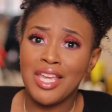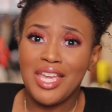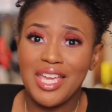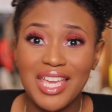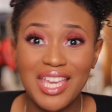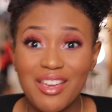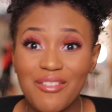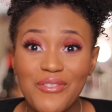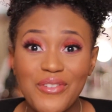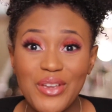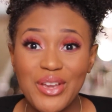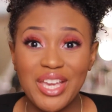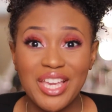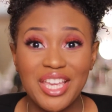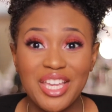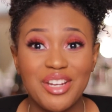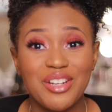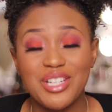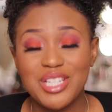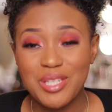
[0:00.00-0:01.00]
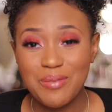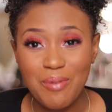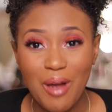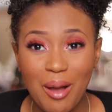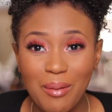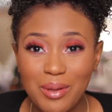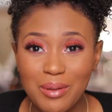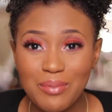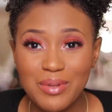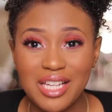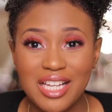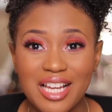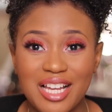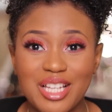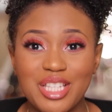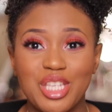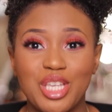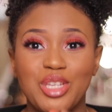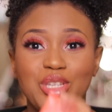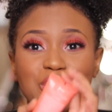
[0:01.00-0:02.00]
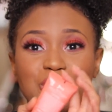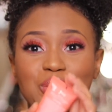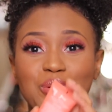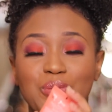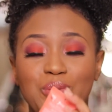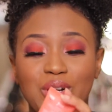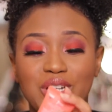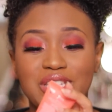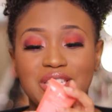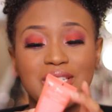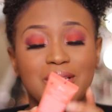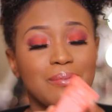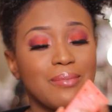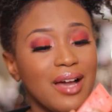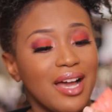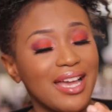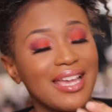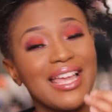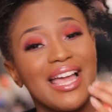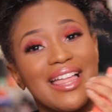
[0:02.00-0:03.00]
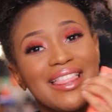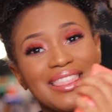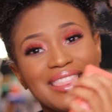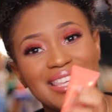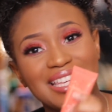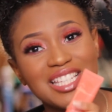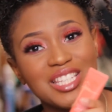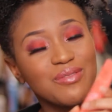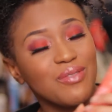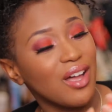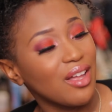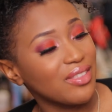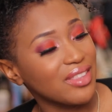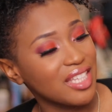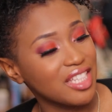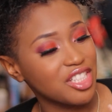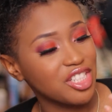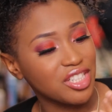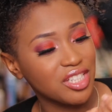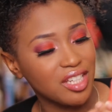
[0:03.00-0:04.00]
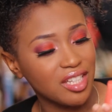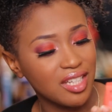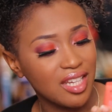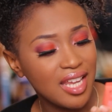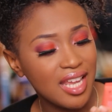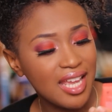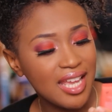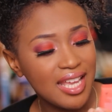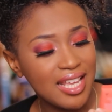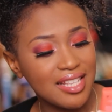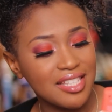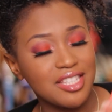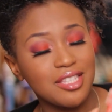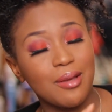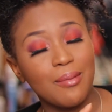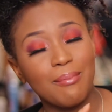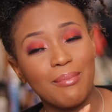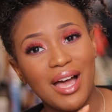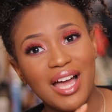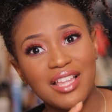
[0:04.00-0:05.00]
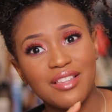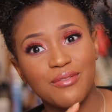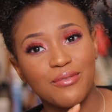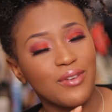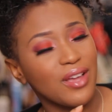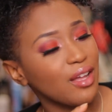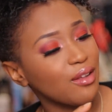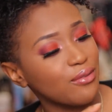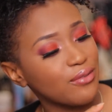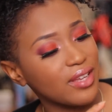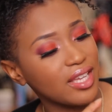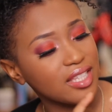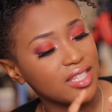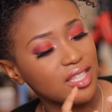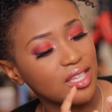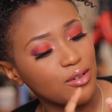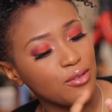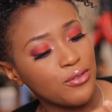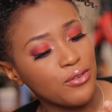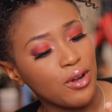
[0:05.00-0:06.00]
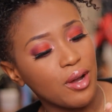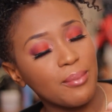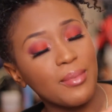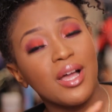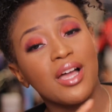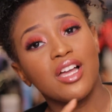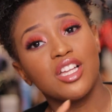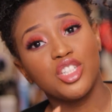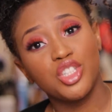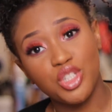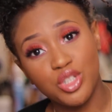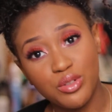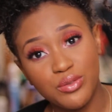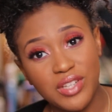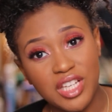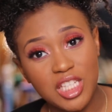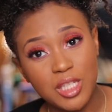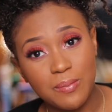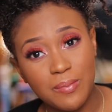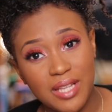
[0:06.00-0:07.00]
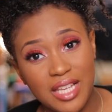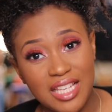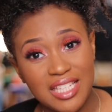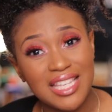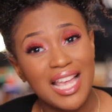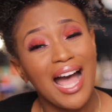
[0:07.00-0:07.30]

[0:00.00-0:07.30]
If you're here, it's probably because you want to buy this foundation. It's the Matte Velvet from Juviasplace.